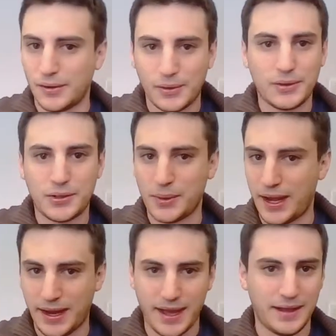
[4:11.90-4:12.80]

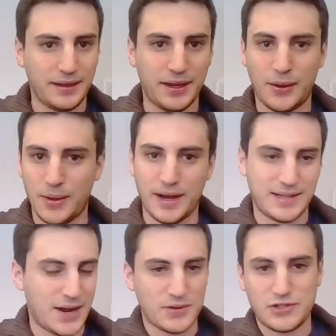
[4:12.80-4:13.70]
create a
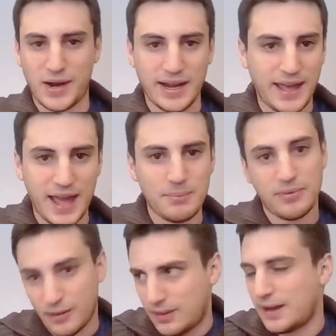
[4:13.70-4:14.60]
terrorist training camp,
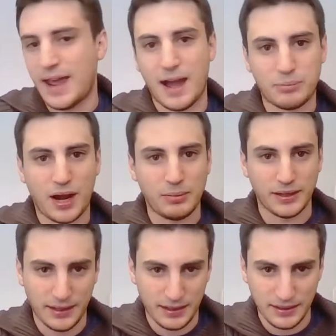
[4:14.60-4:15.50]
then yeah,
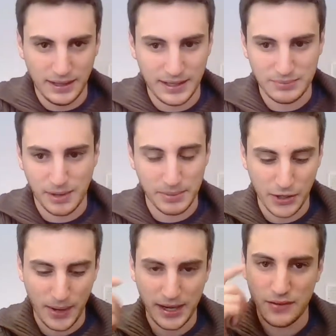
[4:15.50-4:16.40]
probably. That's probably a
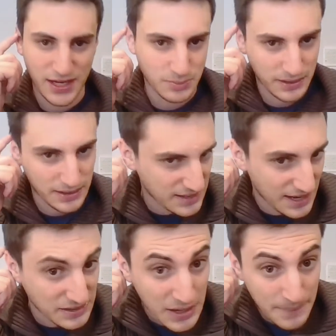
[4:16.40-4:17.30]
great investment these
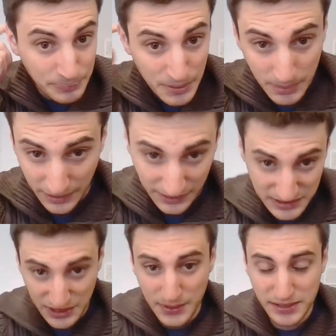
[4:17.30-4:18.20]
days. But like a
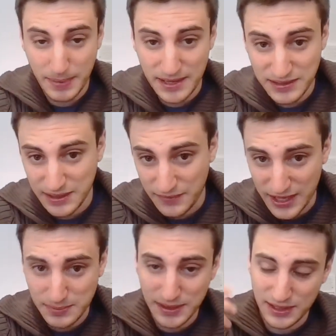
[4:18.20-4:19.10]
serious best
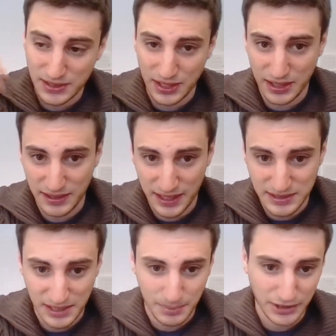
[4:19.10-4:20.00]
investment that's
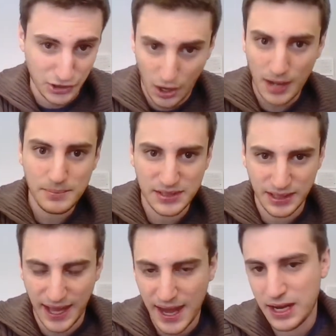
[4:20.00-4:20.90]
gonna bring jobs to
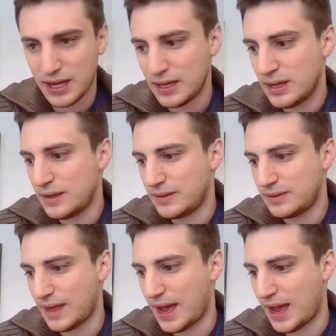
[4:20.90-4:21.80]
Canada,
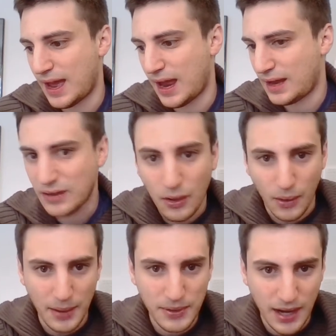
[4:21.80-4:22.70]
no,
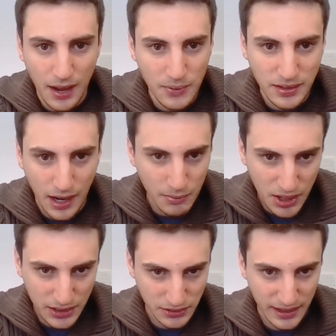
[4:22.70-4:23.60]
I would
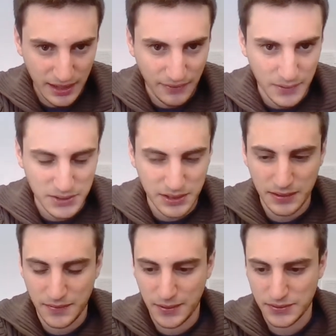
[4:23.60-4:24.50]
not do that if I was
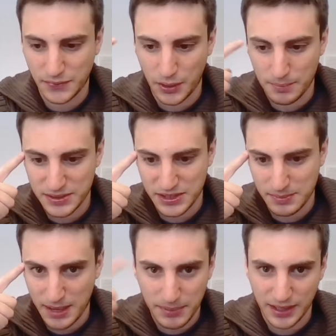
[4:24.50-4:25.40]
a foreign
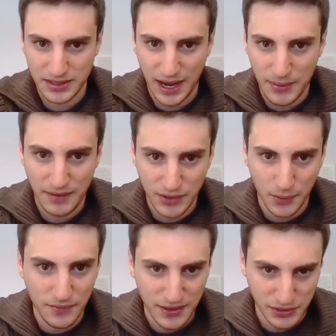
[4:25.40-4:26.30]
businessman, because I would have no
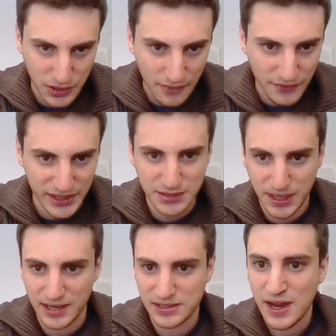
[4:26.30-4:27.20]
investor confidence,
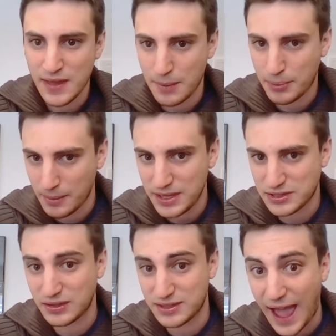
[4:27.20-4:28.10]
because that Prime
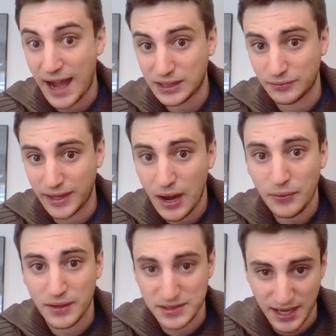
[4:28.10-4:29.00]
Minister is actively out
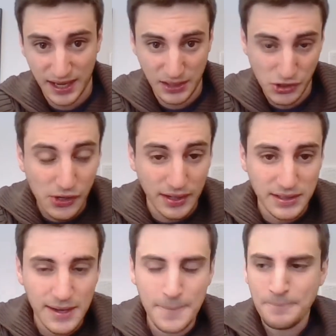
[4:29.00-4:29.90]
there saying you shouldn't.
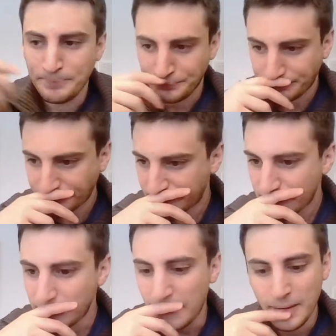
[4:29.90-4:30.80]

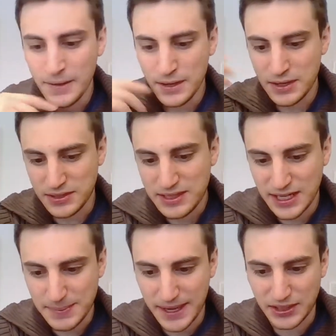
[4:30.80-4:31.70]
So this gets
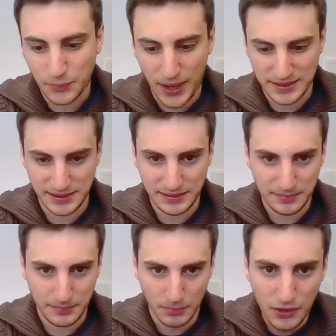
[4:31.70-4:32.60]
back to the Wexit
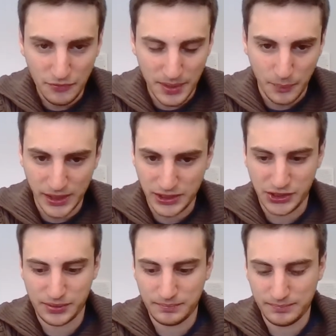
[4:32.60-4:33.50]
movement,
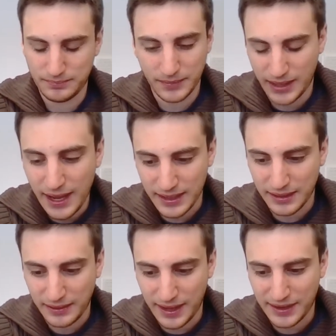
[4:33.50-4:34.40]
which, again,
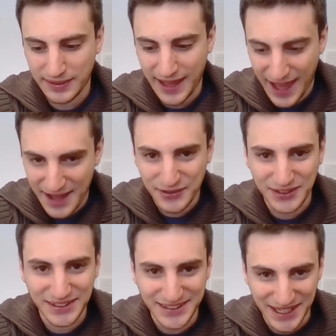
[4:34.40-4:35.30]
like, they have a
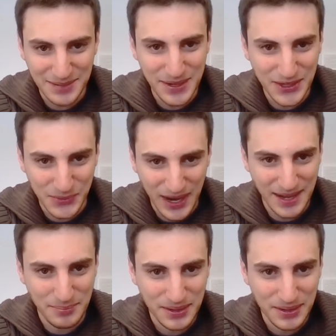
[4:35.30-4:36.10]
legitimate gripe.